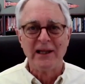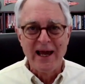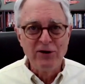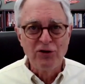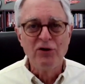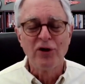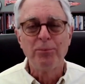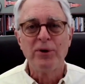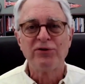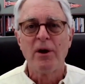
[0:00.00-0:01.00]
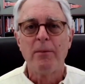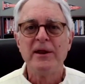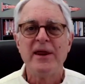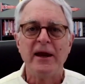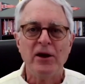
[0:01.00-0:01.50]
relationship with
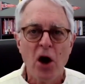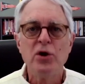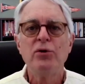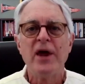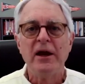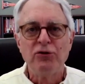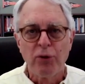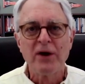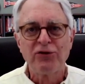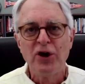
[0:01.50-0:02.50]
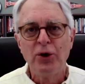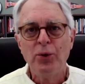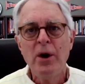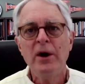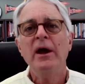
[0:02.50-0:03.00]
somebody, they know you, they trust
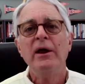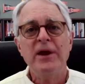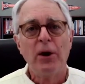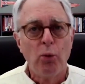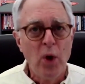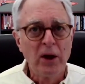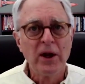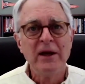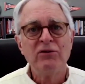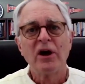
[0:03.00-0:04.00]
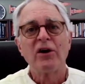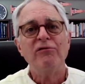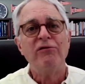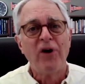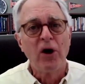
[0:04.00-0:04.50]
you, they're willing to
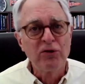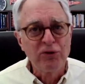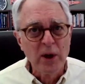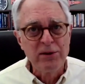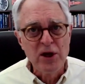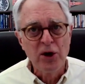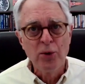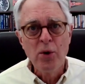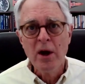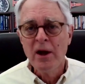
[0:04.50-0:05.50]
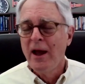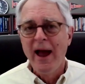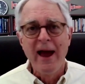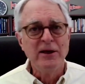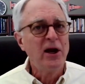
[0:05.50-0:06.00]
converse with you.
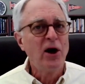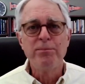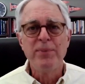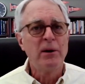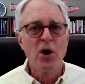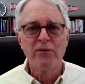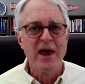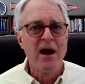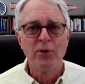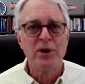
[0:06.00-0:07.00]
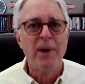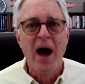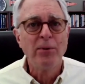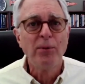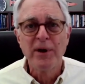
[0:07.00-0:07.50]
And you don't beat them over the head with the
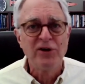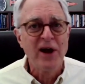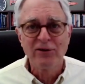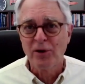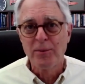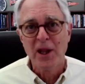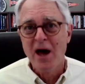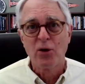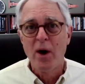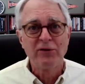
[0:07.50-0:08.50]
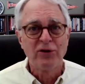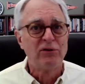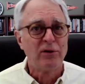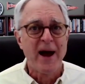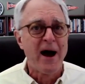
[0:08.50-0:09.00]
Bible, but you ask them a lot of
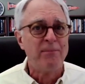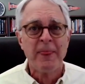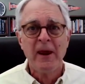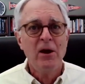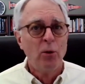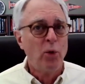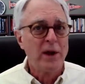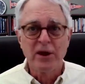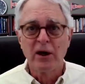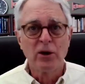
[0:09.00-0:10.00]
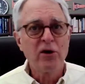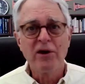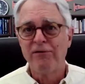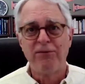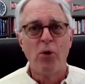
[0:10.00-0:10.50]
questions about what they're
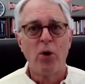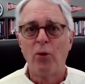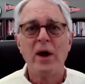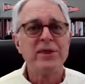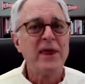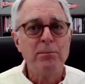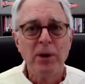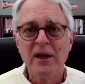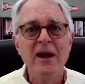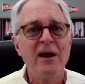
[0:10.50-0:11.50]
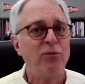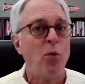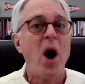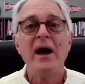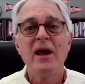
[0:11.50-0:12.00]
looking for, what they believe,
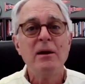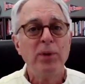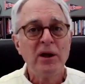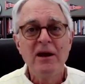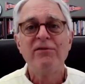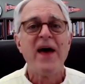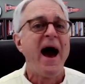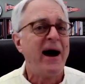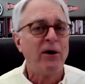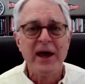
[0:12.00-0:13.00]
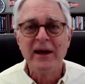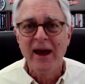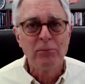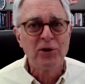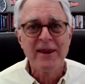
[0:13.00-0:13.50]
why they believe that, how they
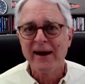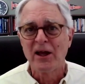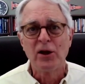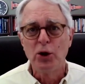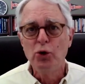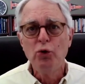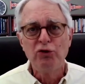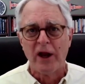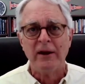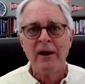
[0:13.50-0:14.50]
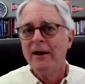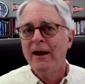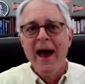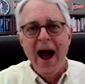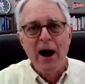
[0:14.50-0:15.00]
came to that conclusion,
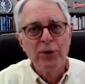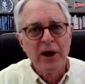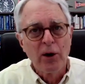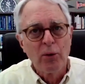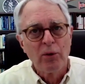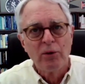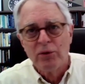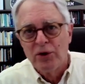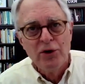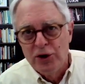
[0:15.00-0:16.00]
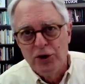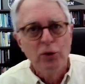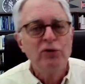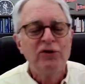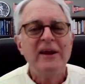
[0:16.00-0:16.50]
how they're
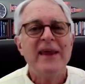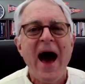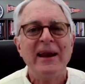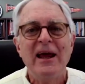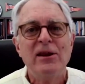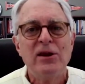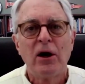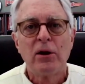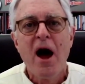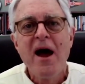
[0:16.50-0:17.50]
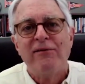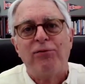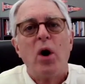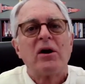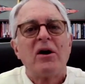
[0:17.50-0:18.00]
using that in their
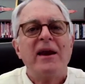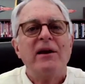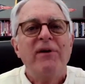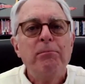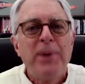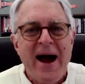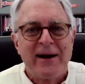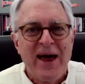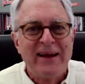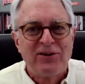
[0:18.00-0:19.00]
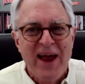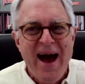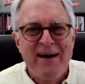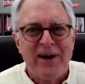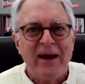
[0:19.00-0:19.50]
life, what kind of impact that's
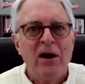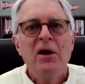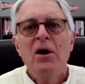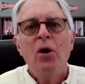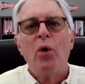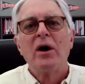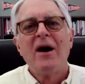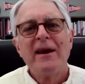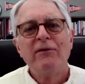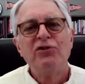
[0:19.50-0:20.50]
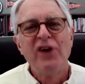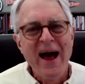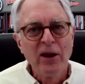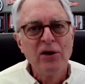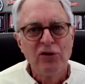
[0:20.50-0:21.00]
having, what kind of
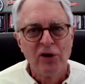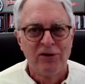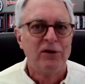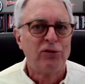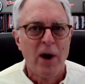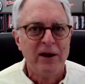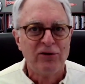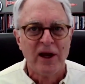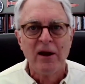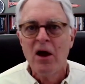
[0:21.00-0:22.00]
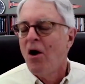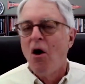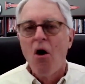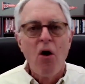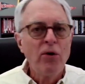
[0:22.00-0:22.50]
challenges it's raising.
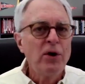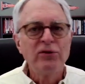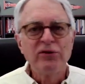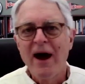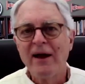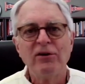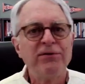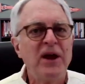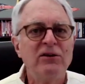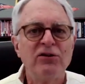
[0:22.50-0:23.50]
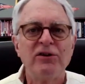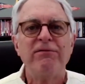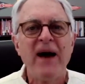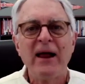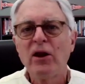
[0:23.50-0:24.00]
All those kinds of things
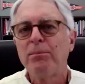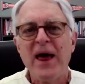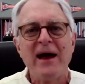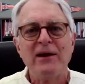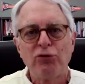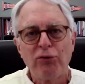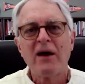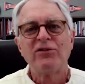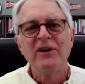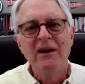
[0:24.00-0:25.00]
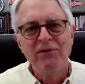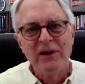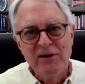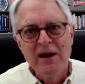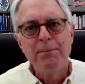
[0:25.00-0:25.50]
develop that trust
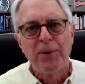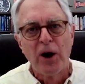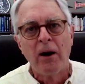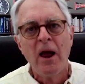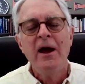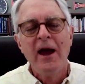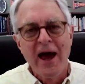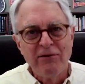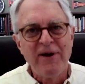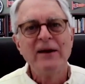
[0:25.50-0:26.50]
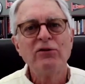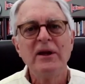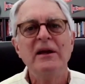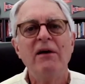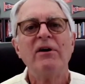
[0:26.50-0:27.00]
even deeper and
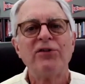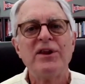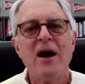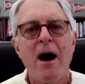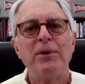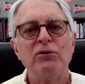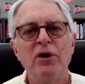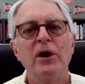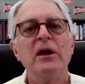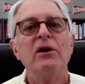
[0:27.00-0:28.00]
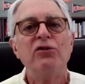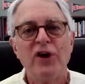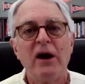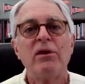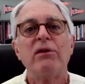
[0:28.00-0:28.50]
eventually give us the opportunity to
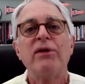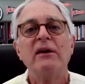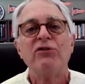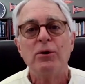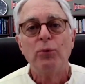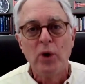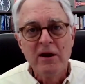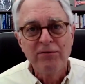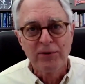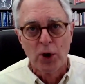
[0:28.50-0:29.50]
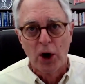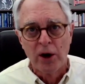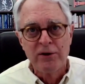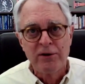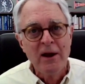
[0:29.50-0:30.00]
share the things that we've
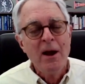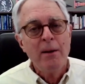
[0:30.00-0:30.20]
learned,